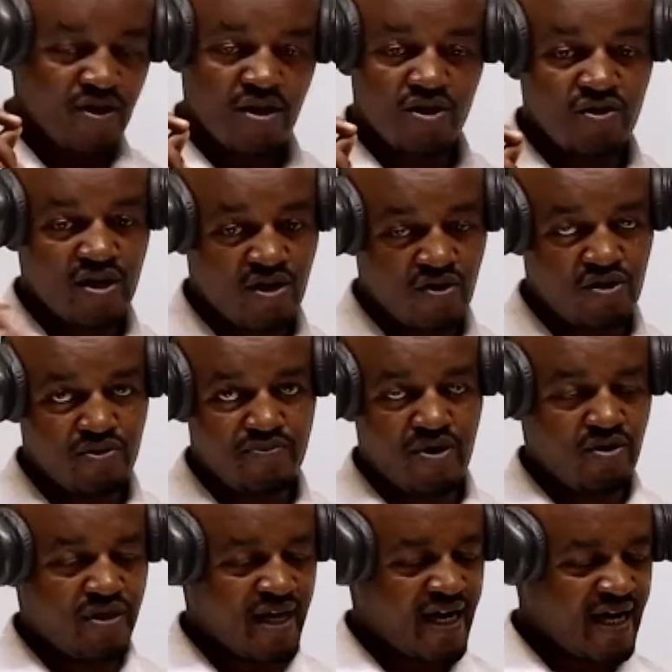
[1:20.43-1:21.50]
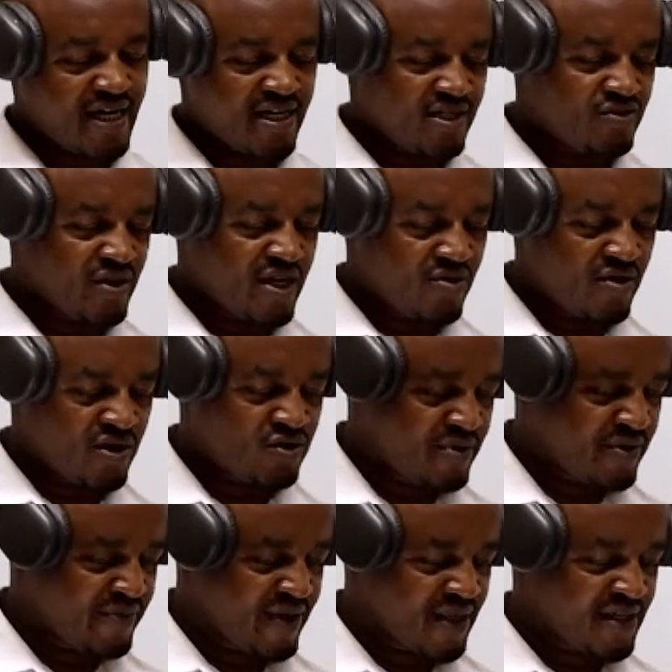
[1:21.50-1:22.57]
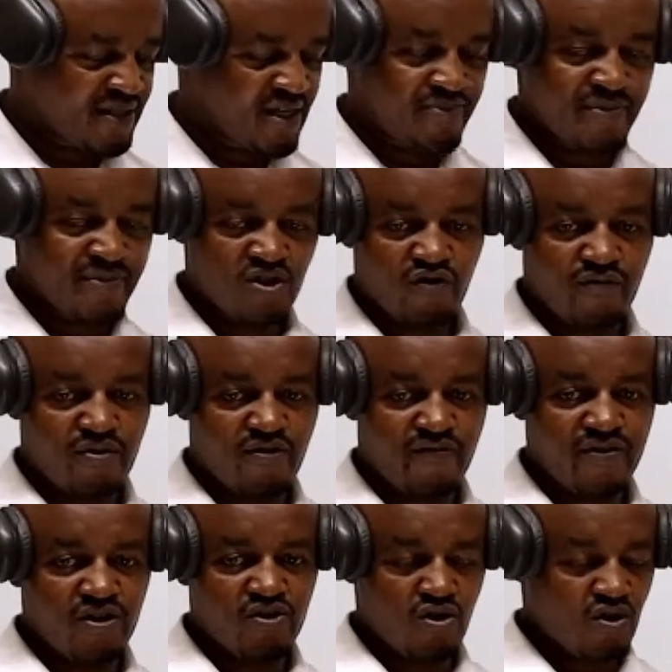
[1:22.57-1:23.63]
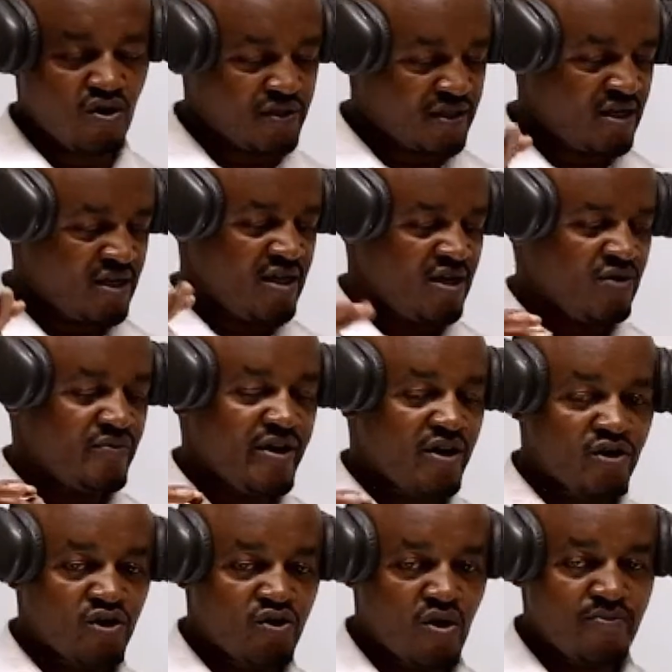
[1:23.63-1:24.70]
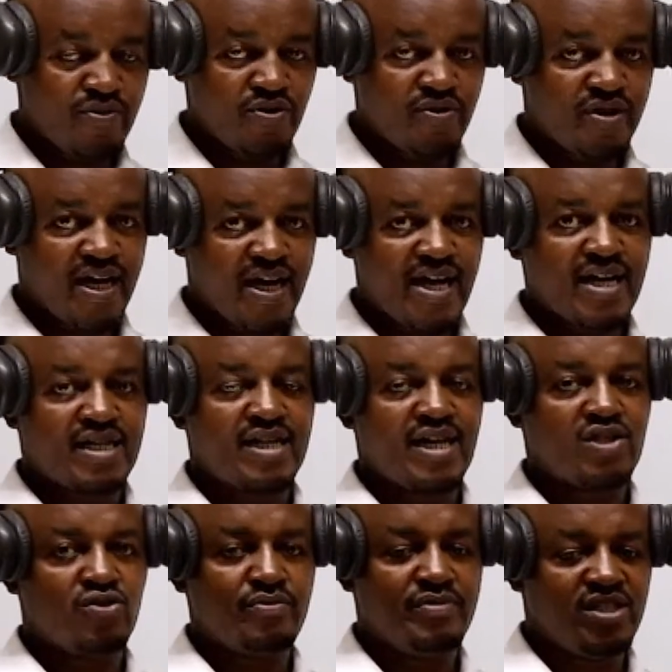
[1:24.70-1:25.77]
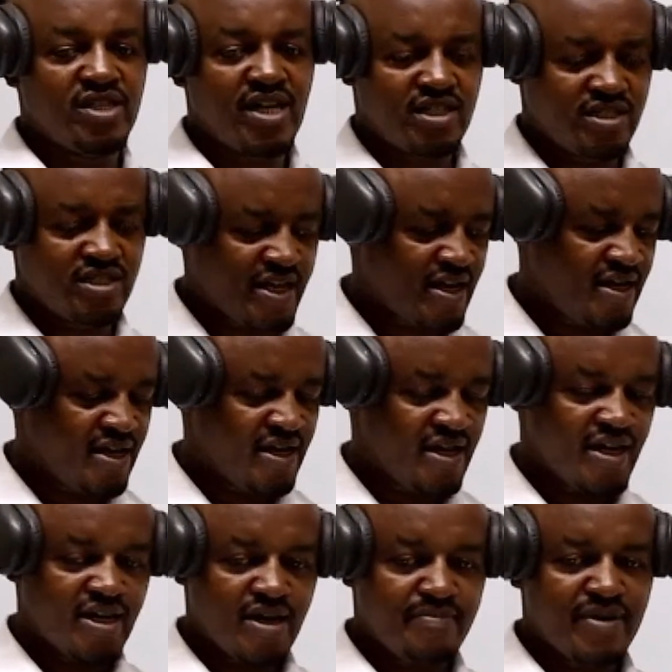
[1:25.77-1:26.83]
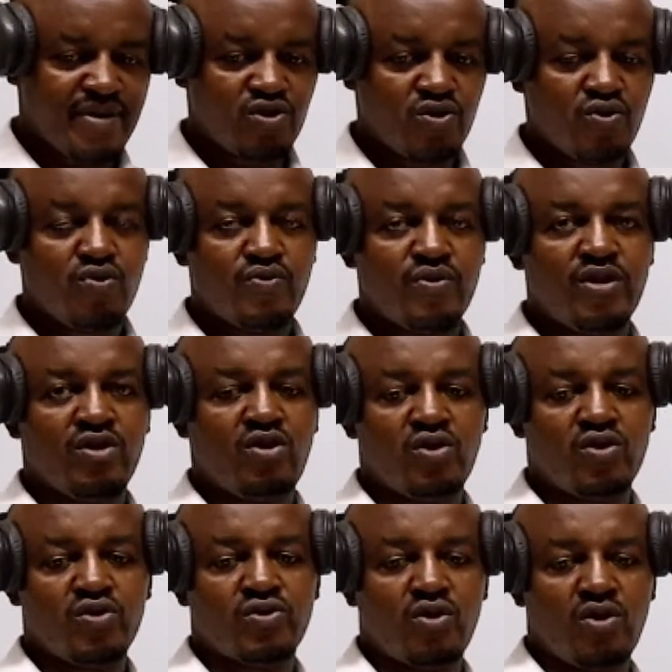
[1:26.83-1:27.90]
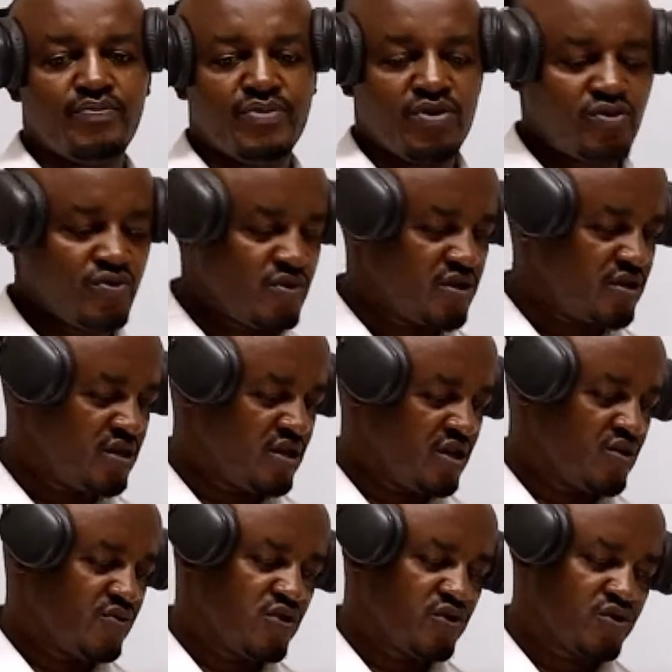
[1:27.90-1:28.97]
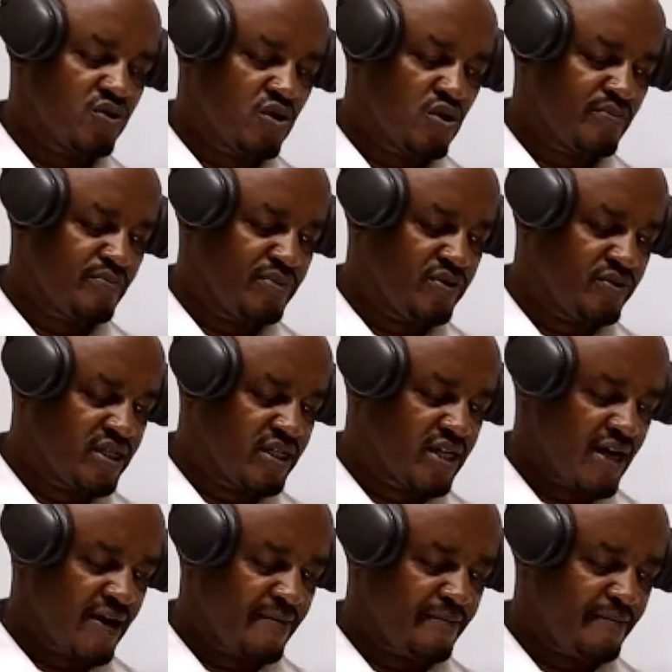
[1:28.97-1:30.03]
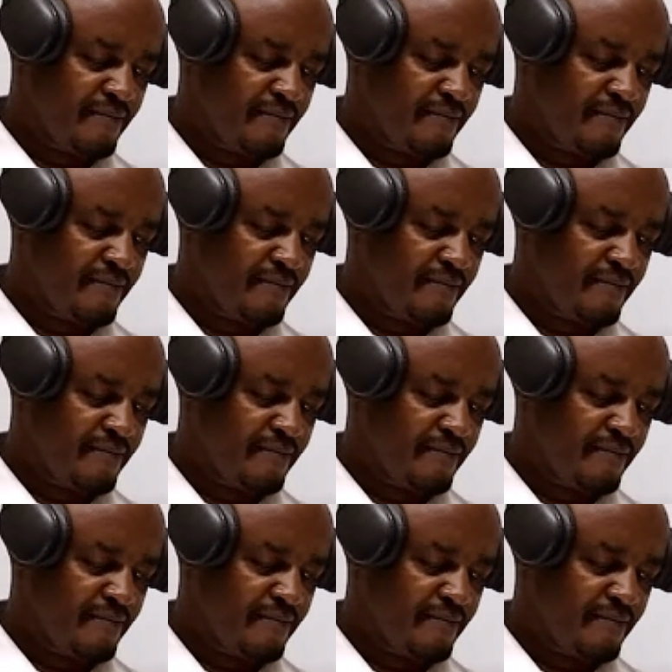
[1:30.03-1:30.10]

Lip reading: the candidates were required to prepare the statement of profit or loss. We are going to compute the current tax to be charged there. And number 2, we also compute what? We also compute the